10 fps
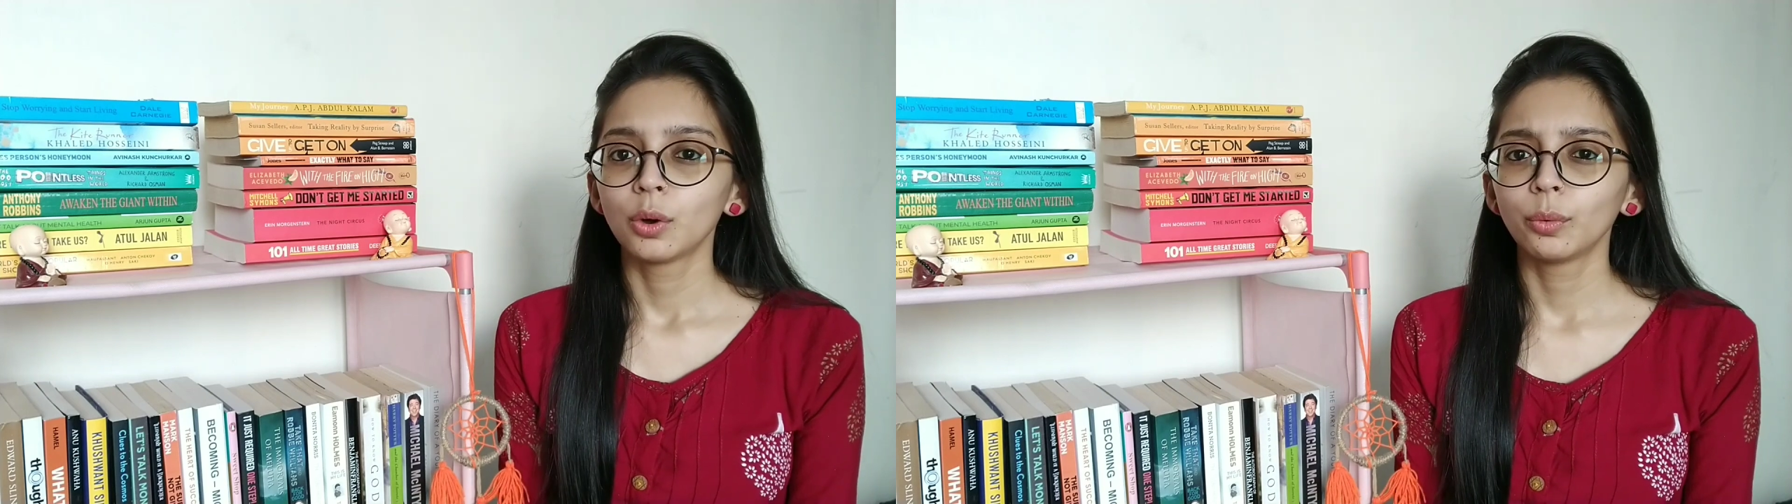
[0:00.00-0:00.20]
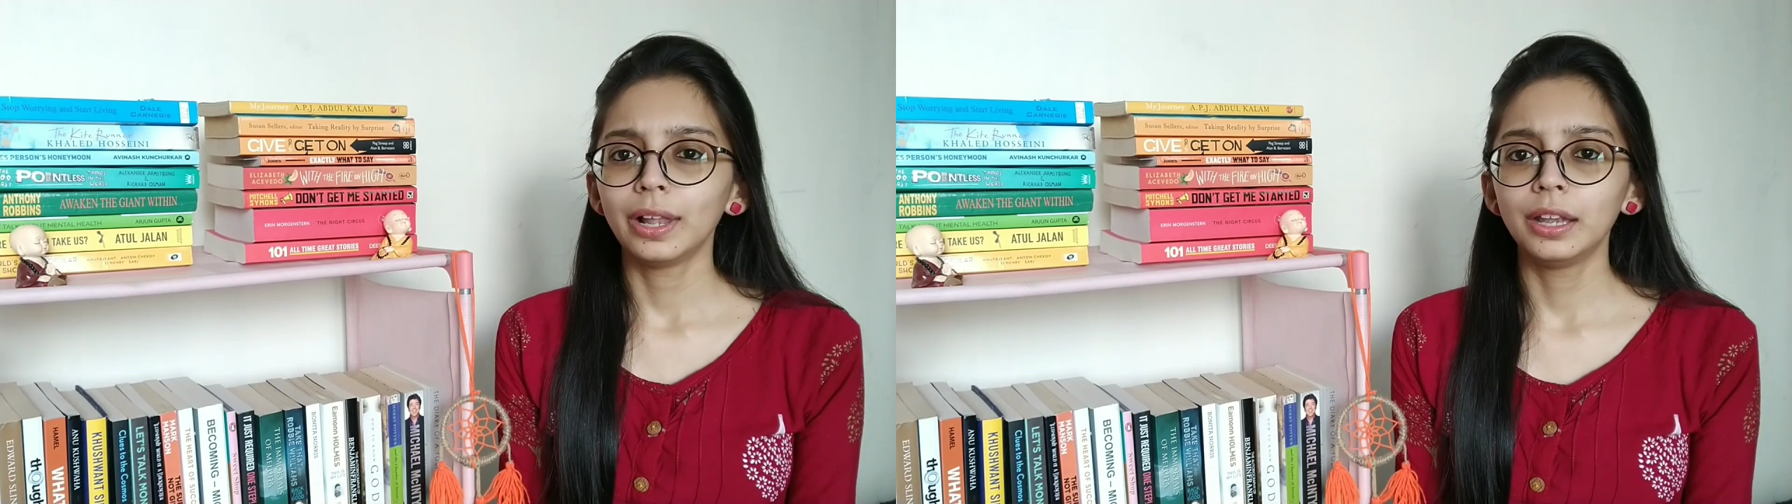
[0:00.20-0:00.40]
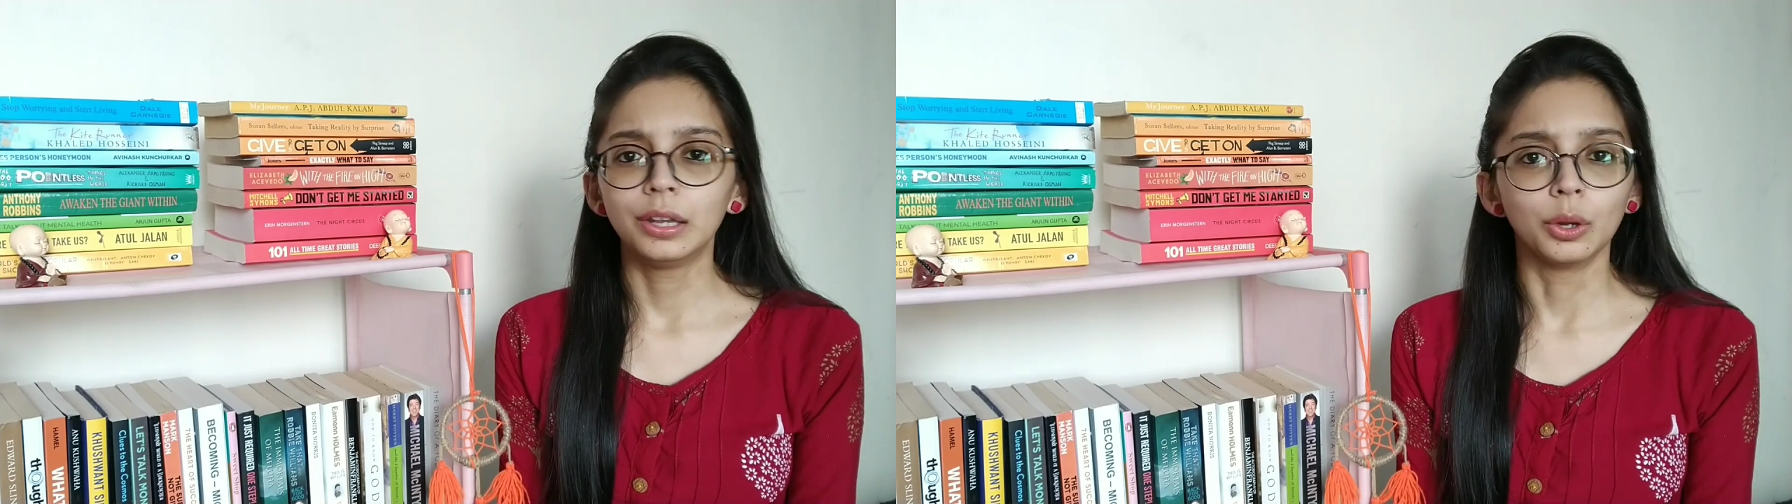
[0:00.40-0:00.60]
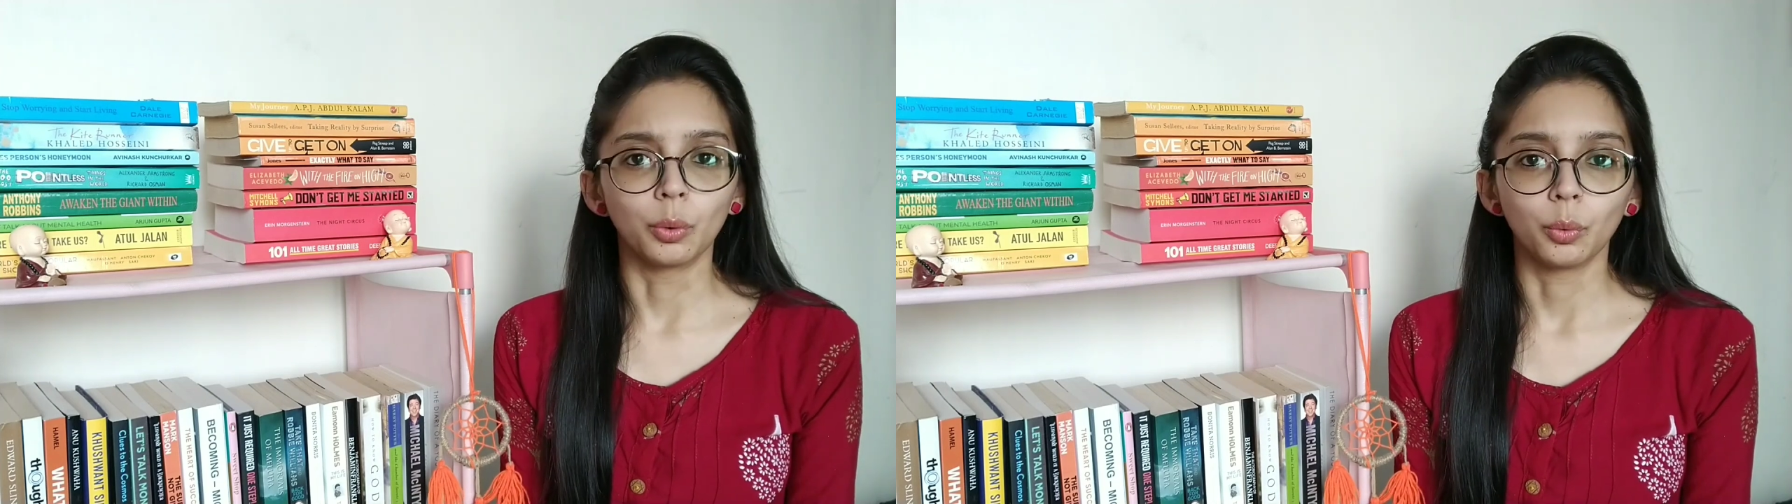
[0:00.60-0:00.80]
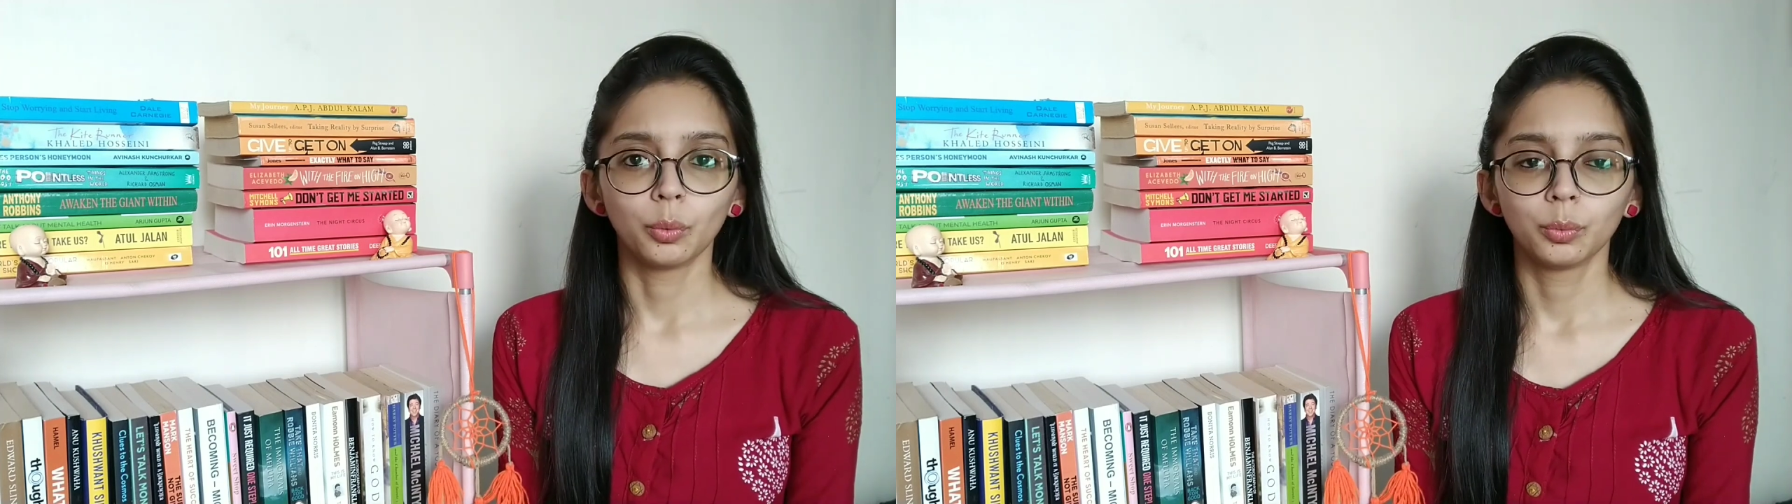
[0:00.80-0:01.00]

Well, no,